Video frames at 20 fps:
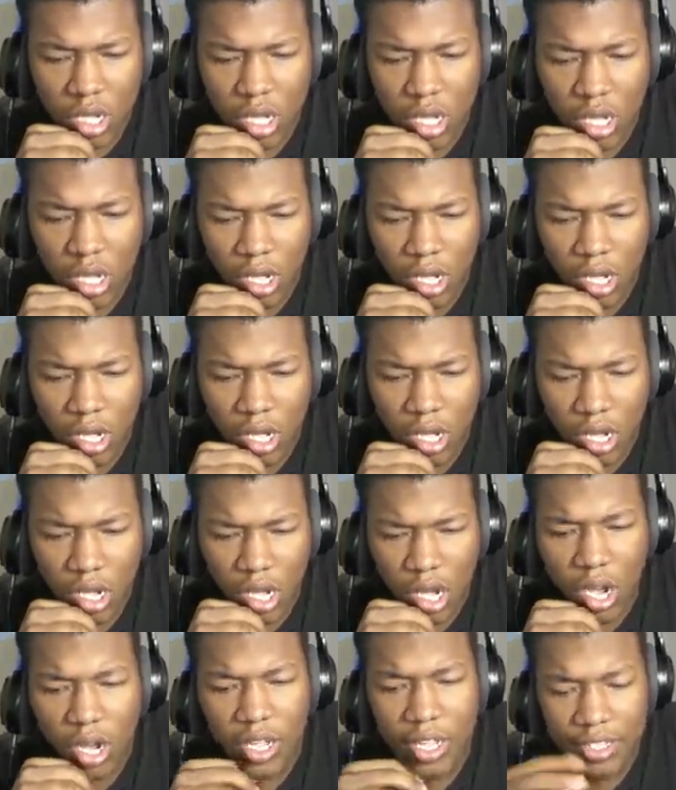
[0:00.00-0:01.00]
to keep
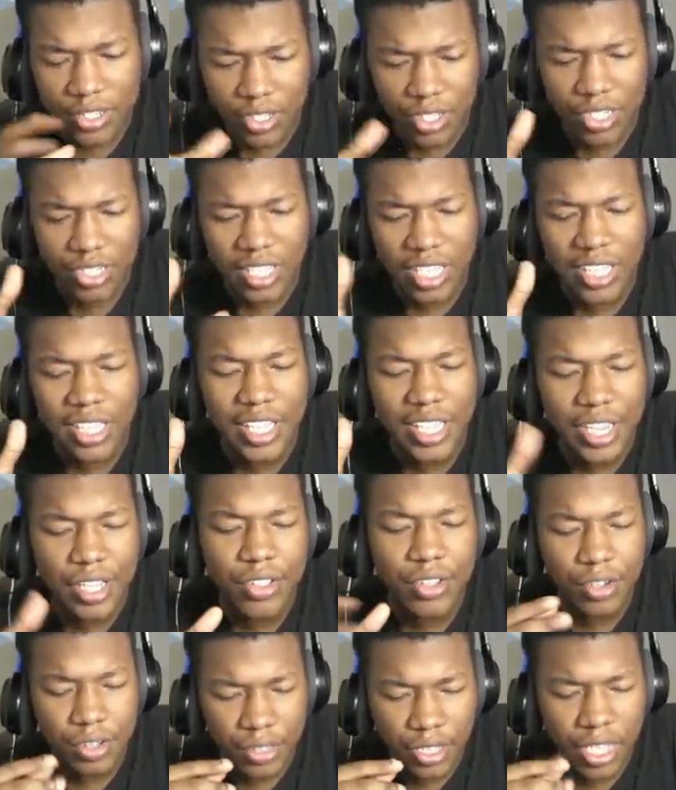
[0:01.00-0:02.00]
themselves. Okay, so just like the
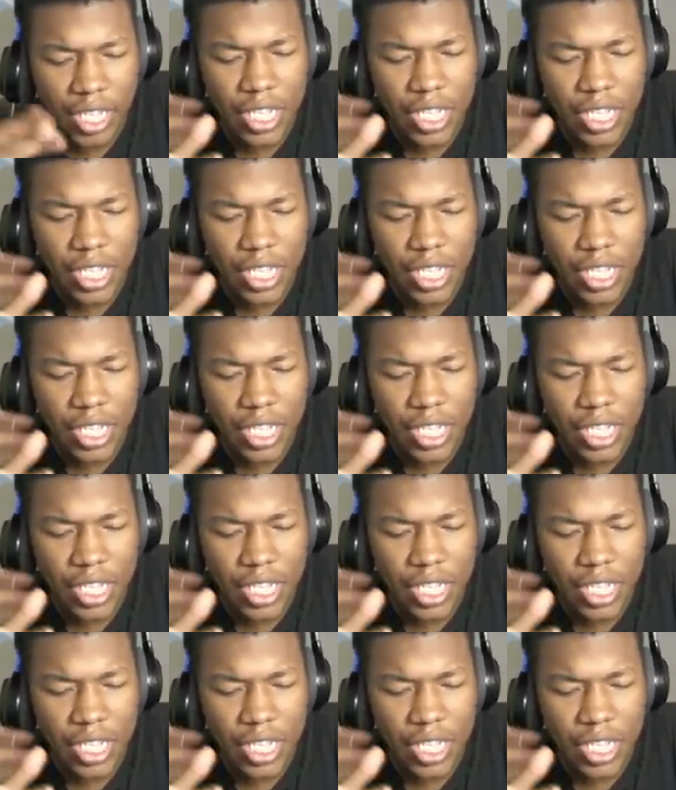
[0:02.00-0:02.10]
healer of